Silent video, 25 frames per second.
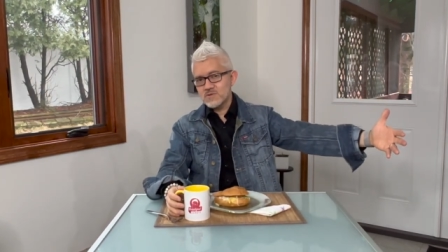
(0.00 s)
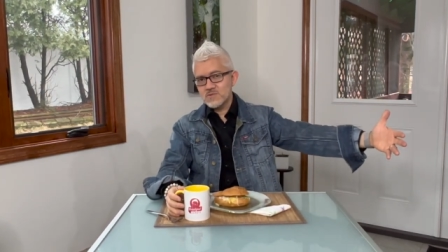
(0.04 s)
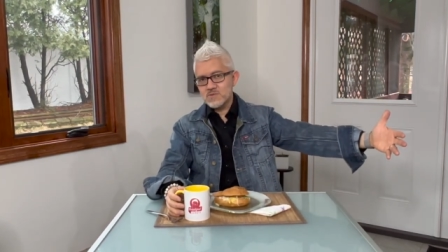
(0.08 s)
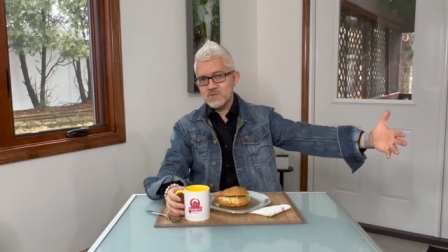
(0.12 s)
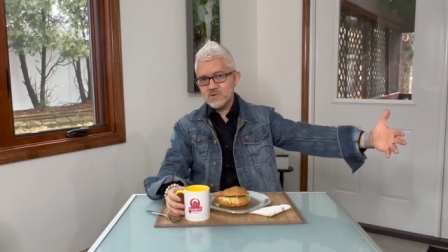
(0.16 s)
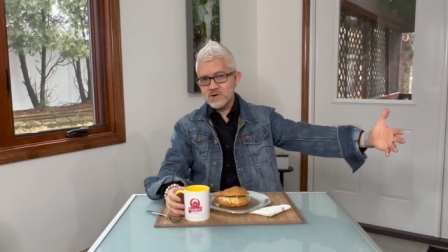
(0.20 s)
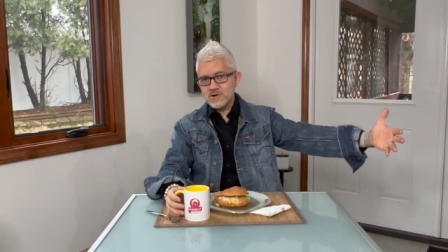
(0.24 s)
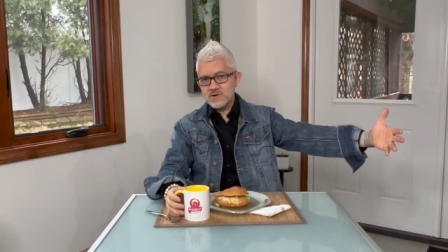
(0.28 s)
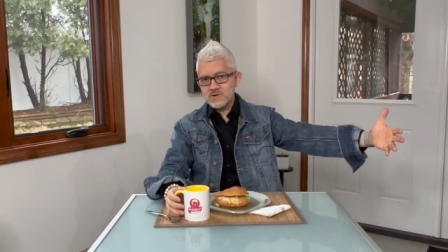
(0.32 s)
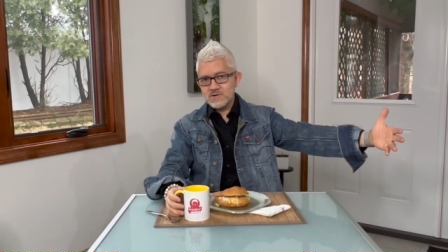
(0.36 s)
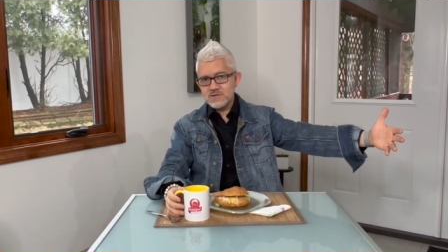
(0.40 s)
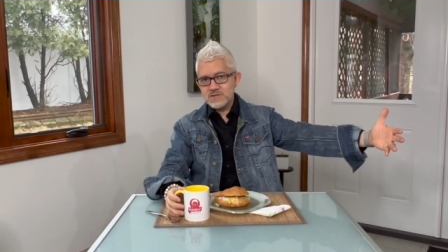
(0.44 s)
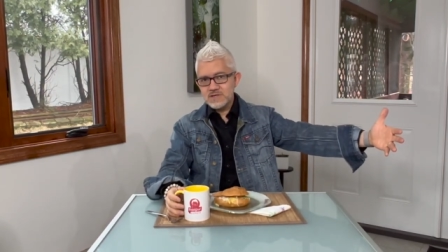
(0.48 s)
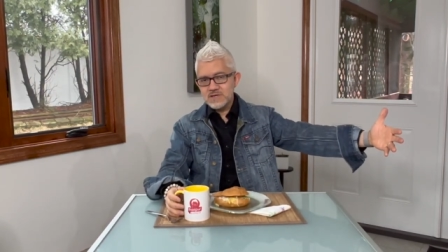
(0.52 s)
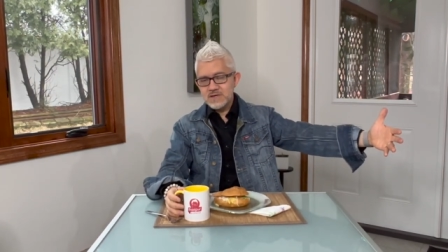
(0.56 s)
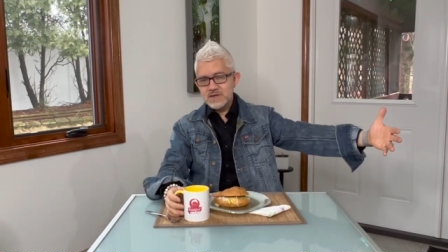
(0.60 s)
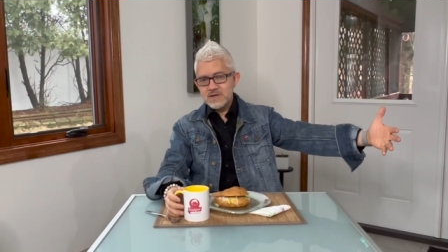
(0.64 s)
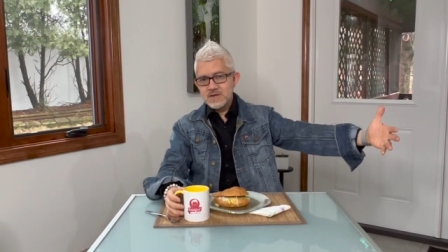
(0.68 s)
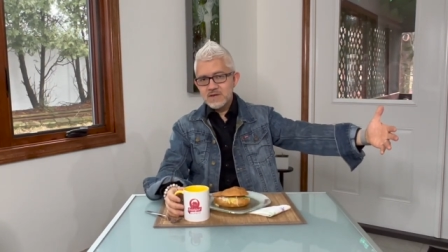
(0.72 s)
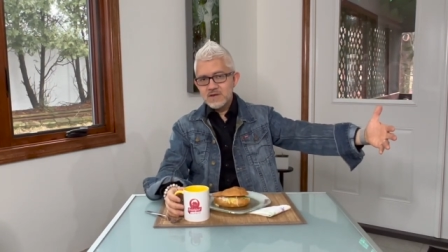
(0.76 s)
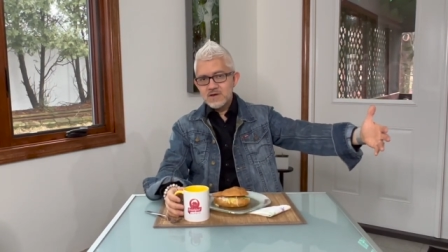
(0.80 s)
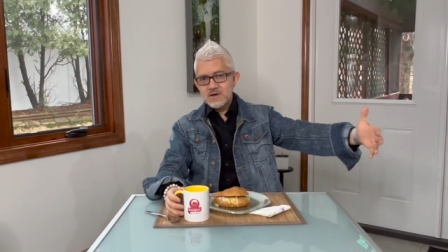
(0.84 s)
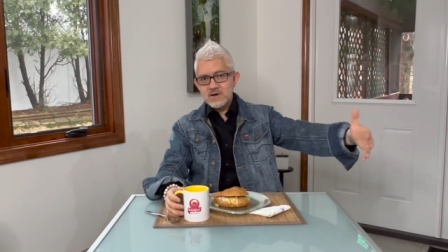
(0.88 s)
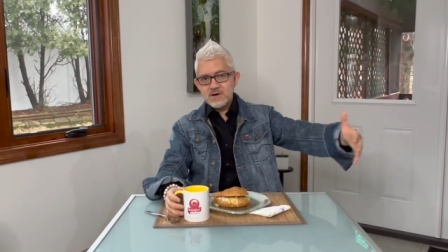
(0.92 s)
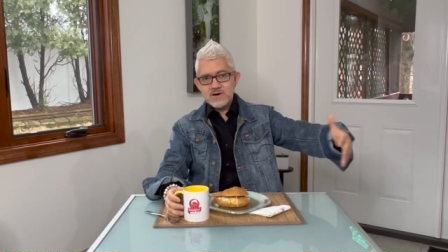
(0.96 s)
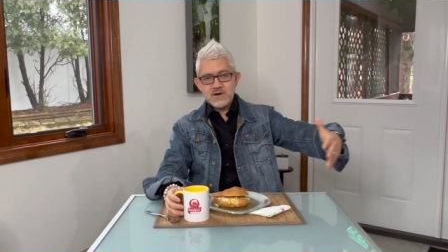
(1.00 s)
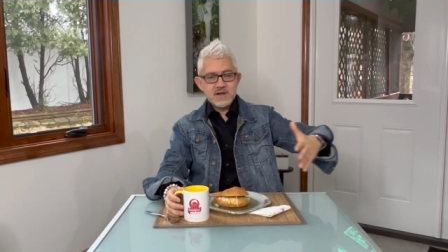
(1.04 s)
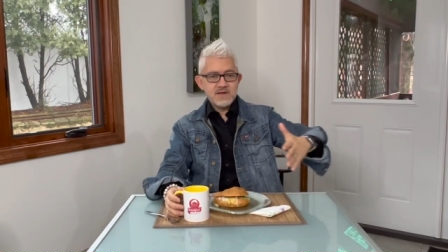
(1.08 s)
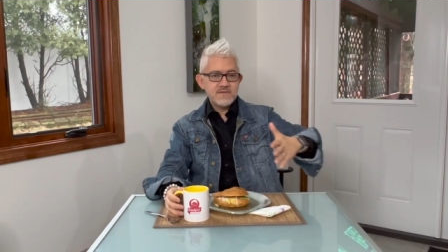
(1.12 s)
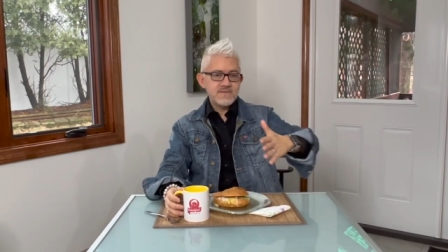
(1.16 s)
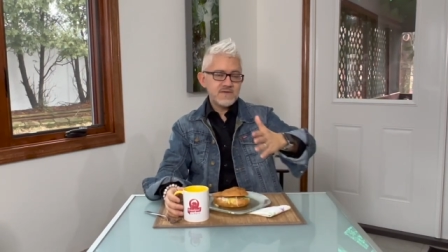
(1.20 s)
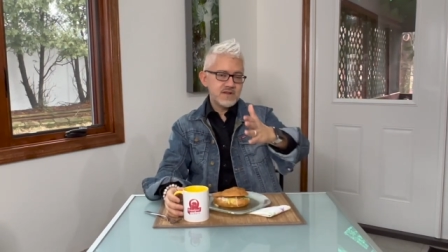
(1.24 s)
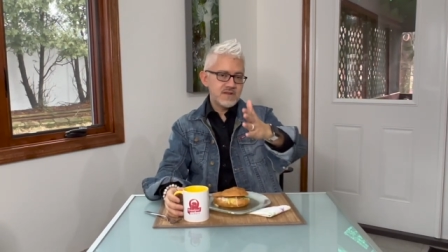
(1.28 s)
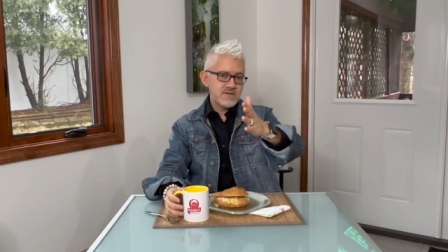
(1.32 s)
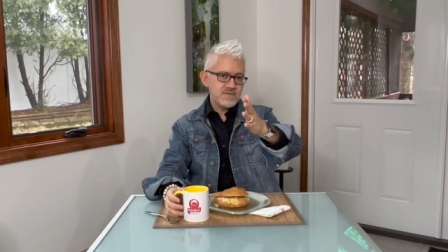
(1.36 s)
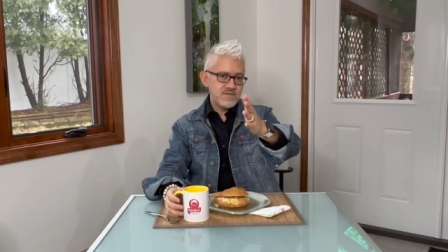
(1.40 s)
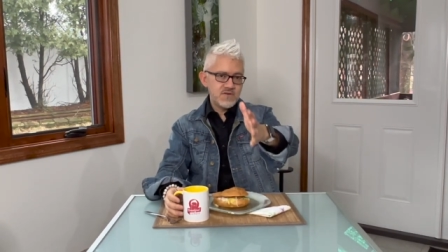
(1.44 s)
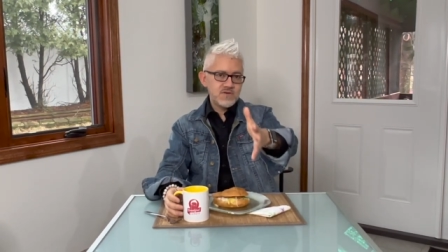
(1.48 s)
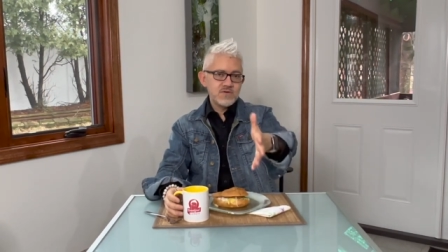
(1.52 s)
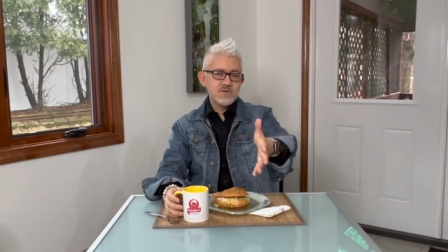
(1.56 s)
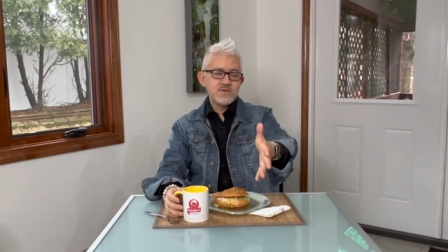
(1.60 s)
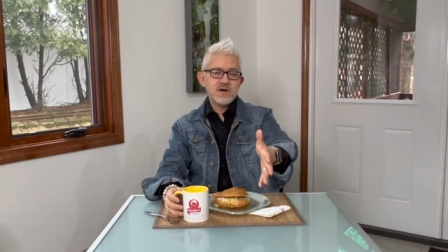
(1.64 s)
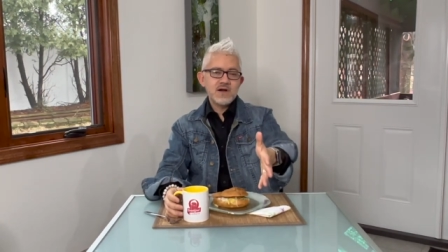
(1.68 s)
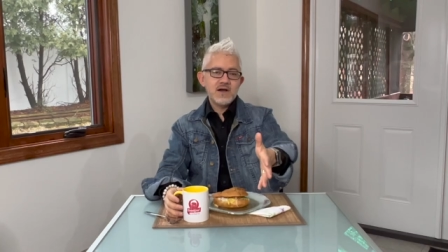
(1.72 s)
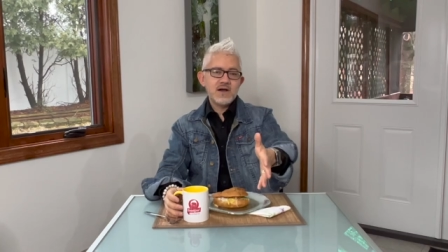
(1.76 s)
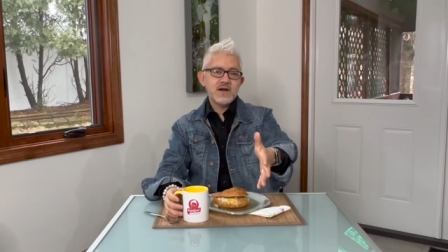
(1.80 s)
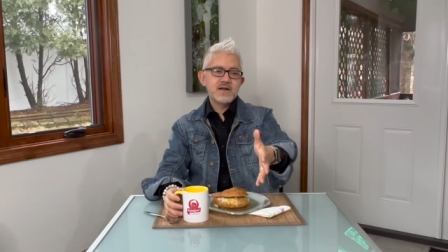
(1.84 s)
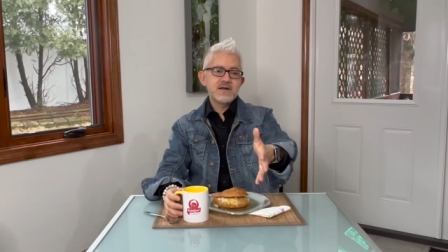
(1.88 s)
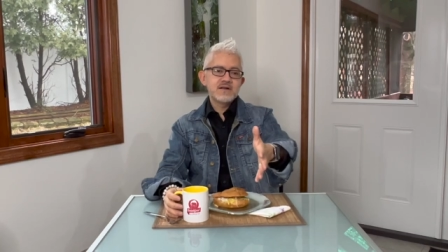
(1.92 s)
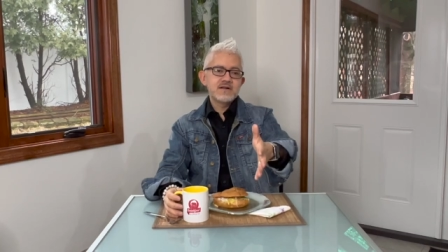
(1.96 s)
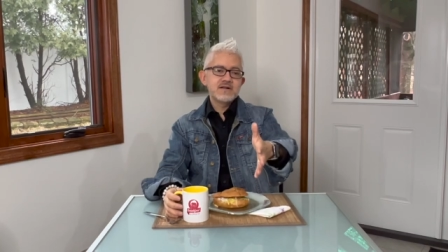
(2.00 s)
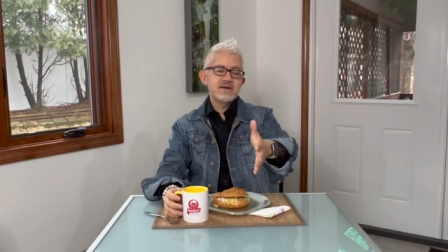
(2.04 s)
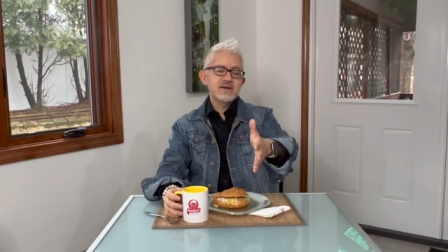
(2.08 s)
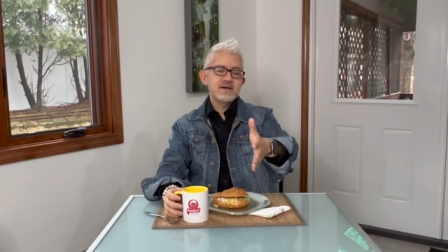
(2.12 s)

world, or even if you are